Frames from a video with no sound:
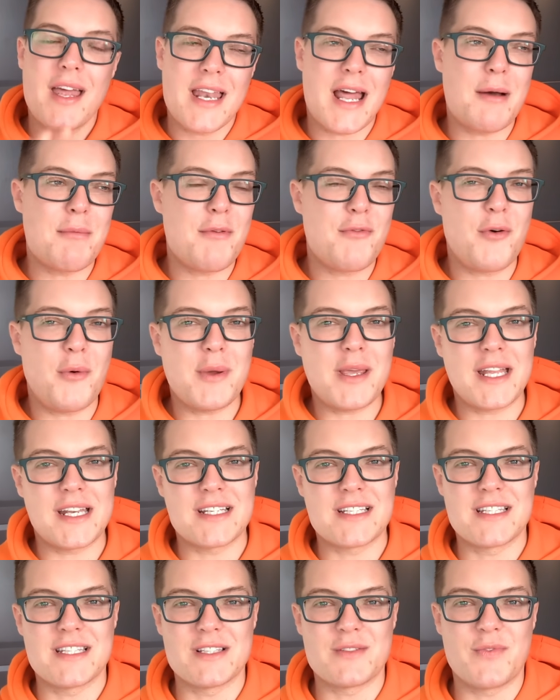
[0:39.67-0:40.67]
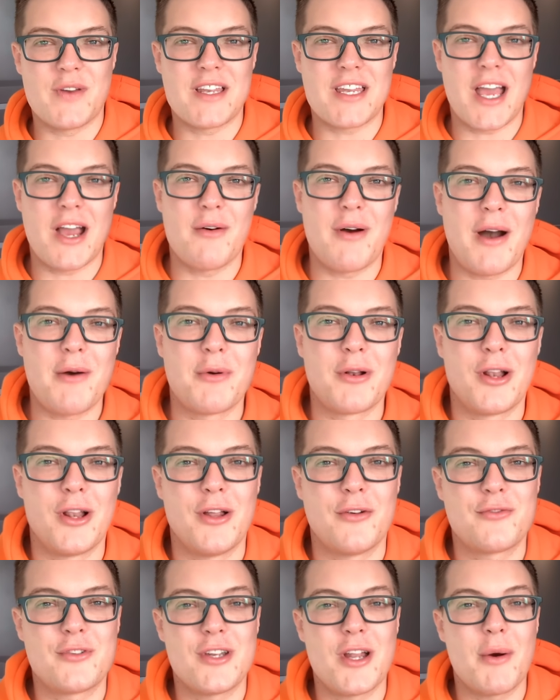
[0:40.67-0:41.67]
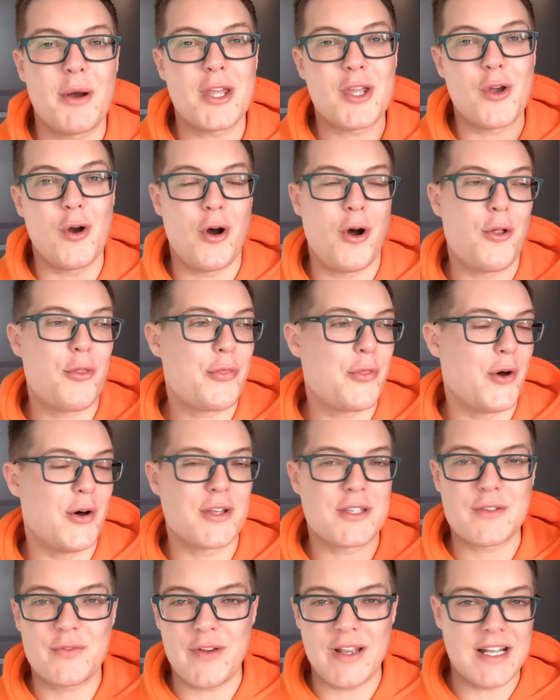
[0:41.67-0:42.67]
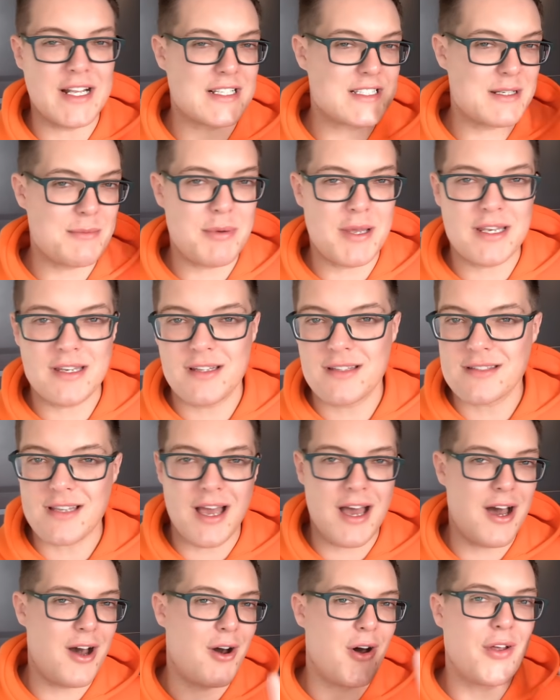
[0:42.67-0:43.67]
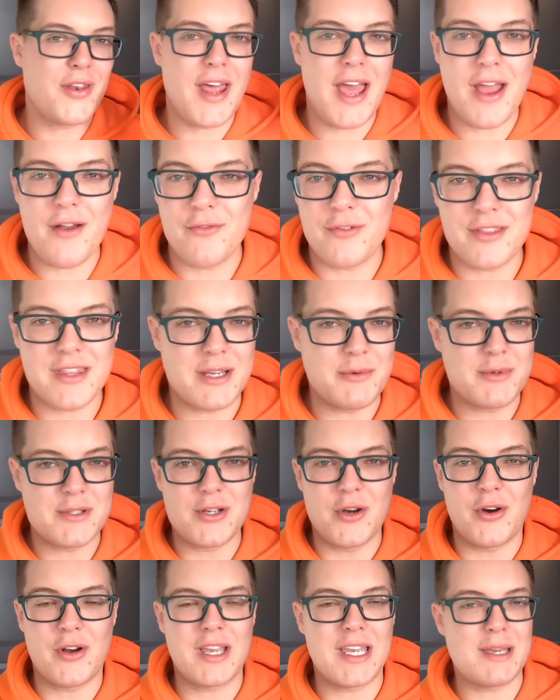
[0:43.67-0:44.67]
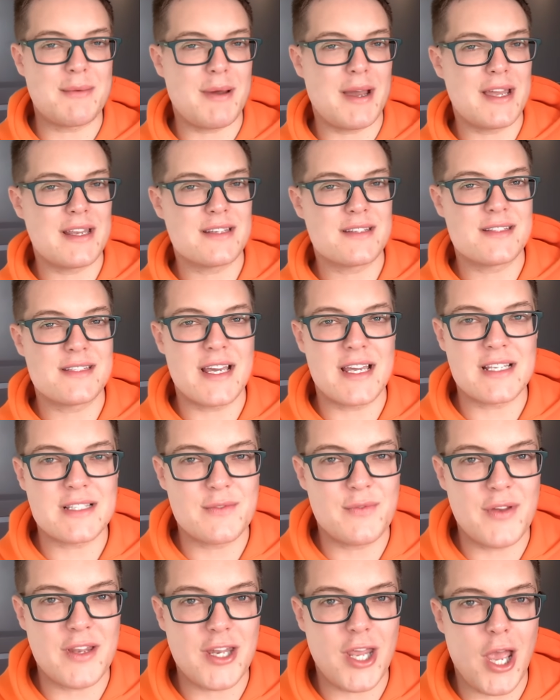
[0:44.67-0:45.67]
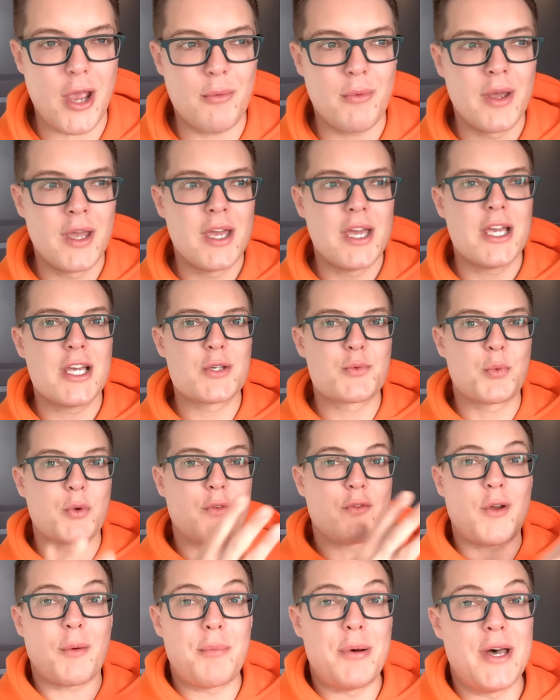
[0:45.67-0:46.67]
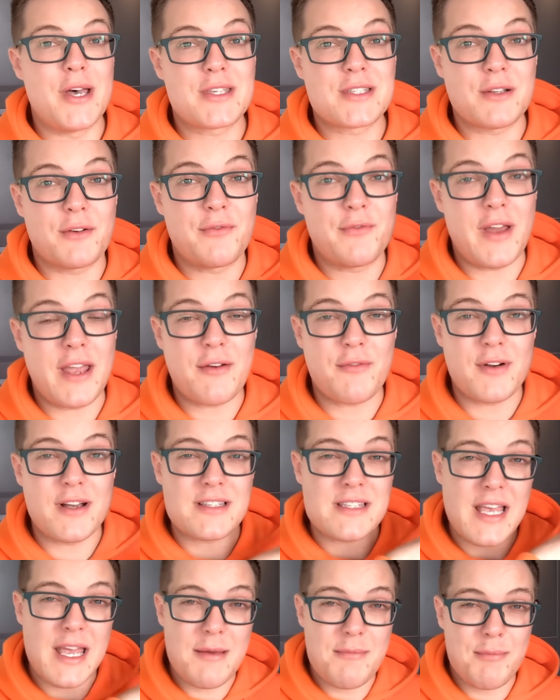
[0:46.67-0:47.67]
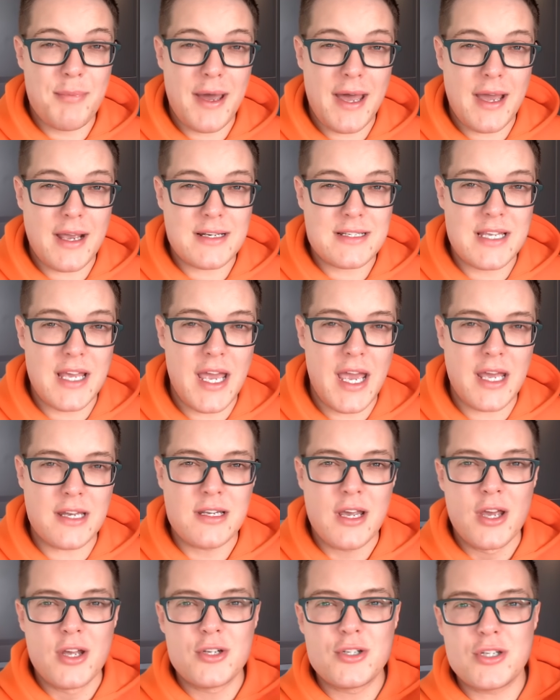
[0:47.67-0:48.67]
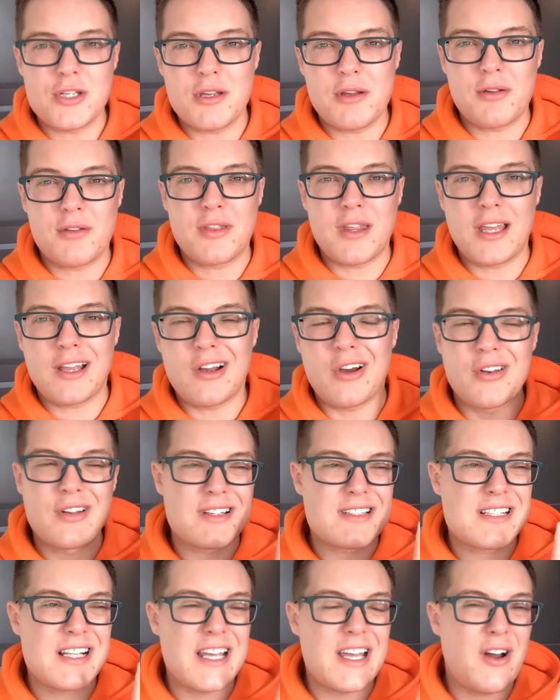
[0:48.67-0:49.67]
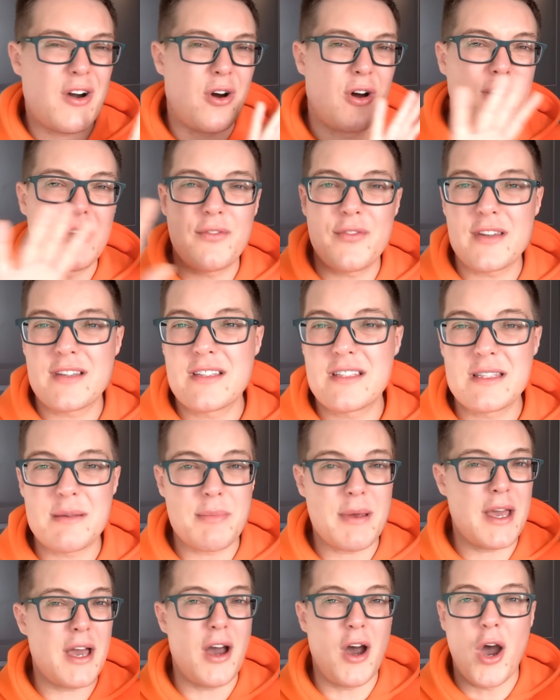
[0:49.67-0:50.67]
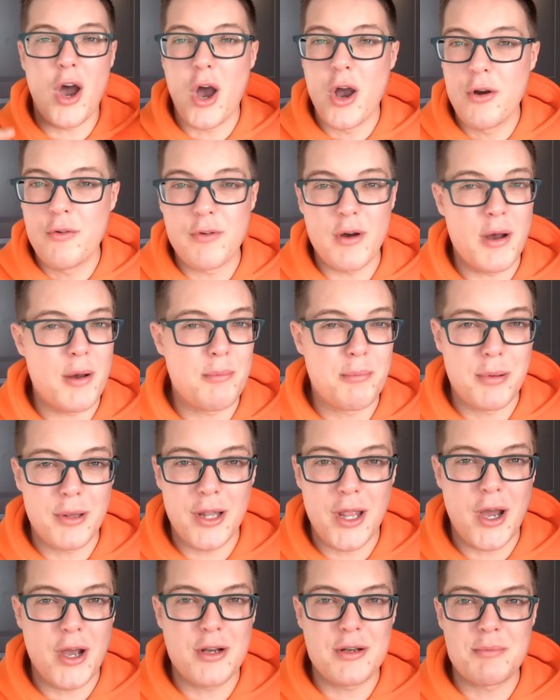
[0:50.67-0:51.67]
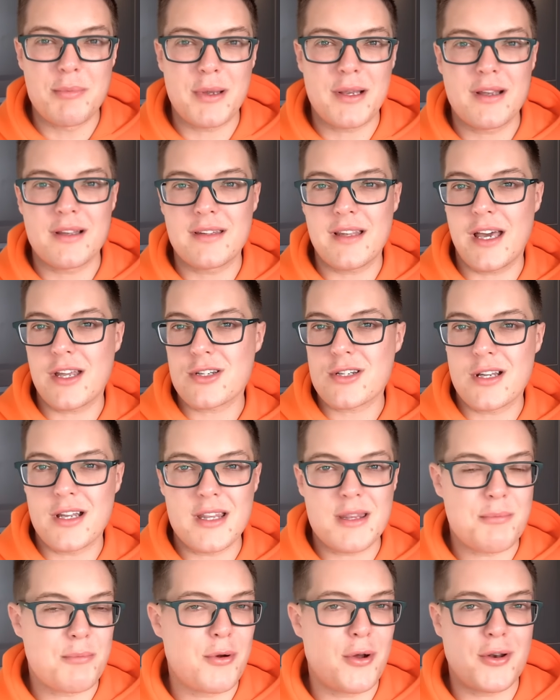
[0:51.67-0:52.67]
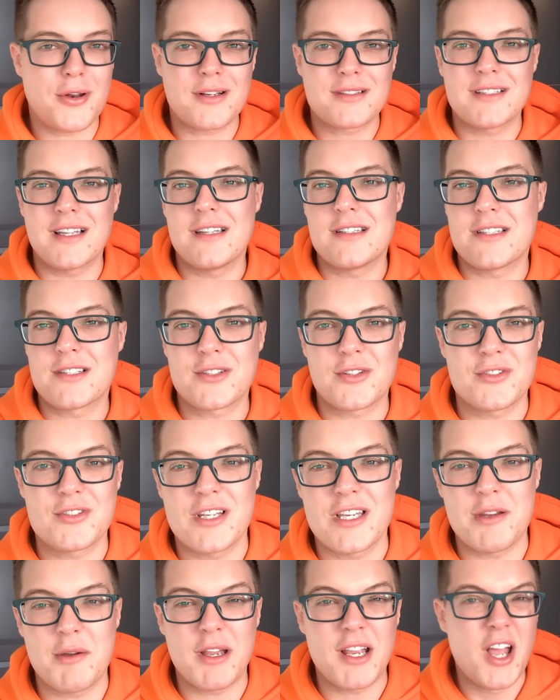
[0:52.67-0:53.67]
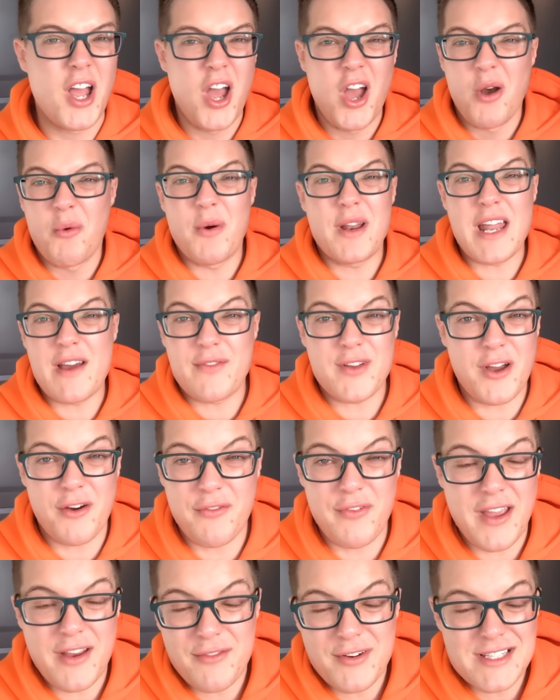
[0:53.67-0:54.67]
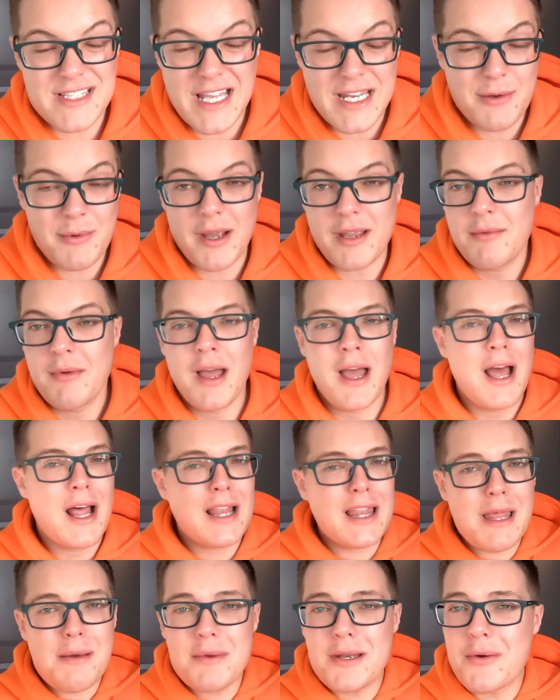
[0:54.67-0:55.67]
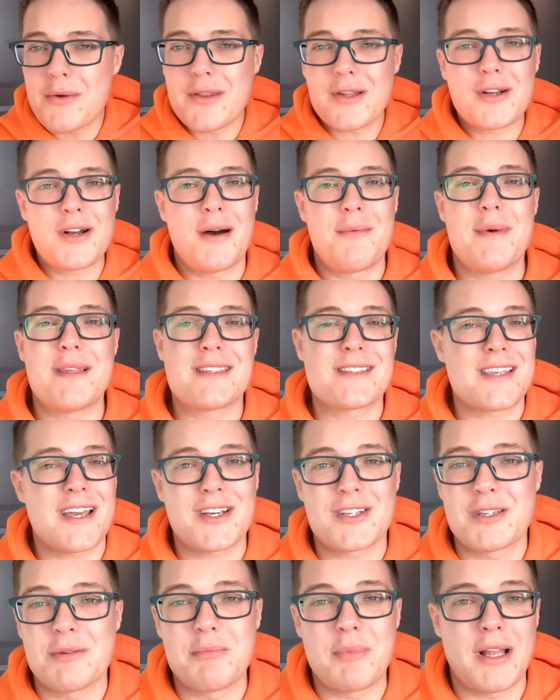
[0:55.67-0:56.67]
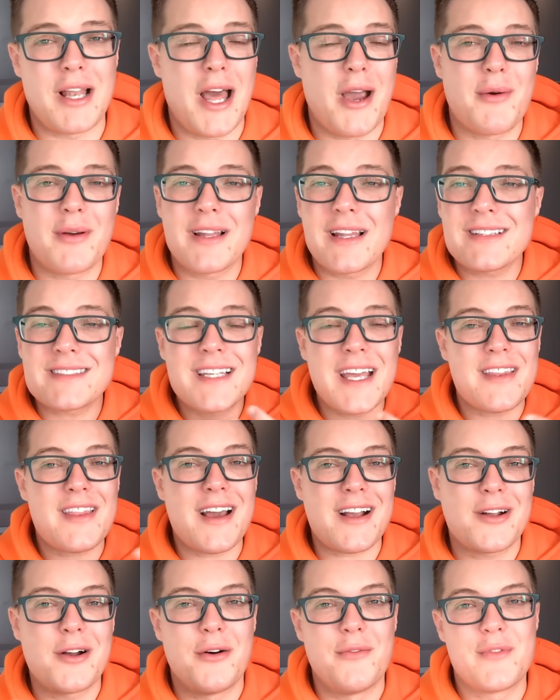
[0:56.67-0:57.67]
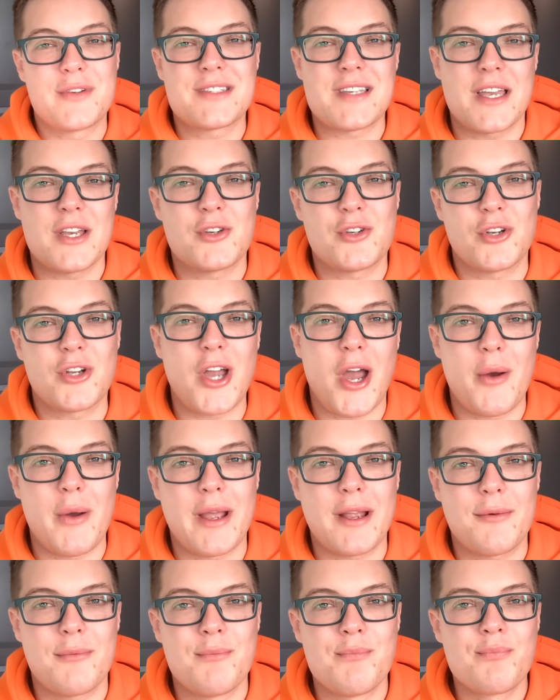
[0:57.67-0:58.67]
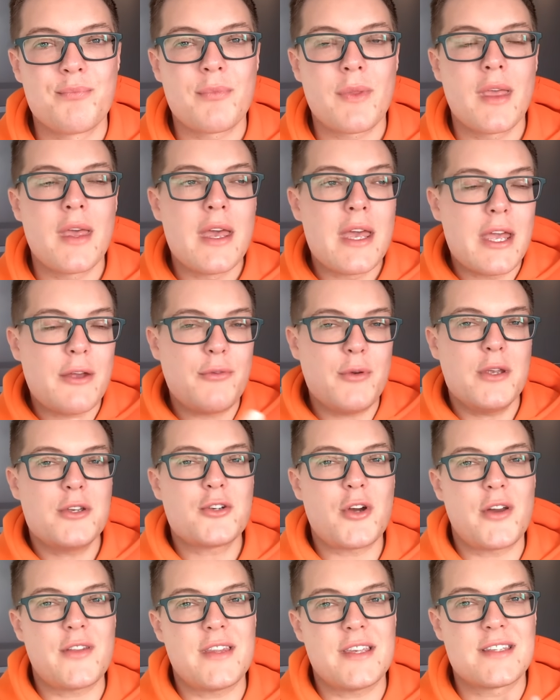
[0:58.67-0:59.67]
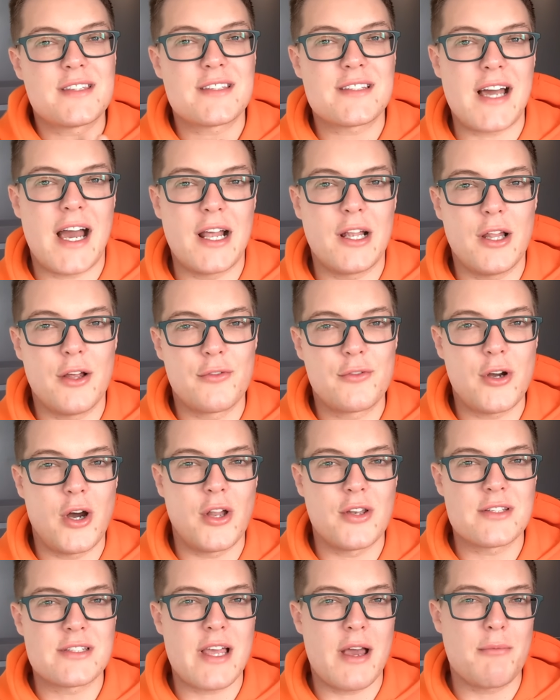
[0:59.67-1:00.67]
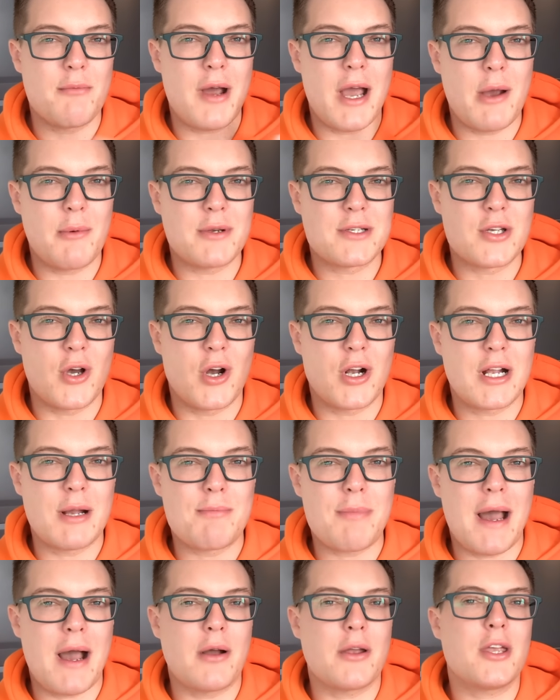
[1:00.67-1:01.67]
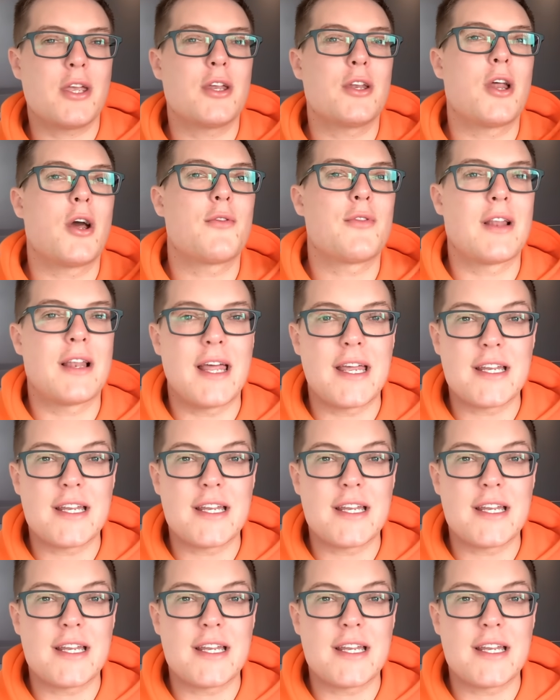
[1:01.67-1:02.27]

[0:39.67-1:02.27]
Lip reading: Now, before we get into this video, I would love to know what your thoughts, feelings and opinions are on everything we're talking about in today's video. Is one of your personal favourites impacted? Do you think, honestly, all of this is a bit overblown because actually the products that are discontinuing were never your favourites anyway? Let me know in the comments section below and let's get that conversation going. If you enjoy this style of content where we talk about, you know, the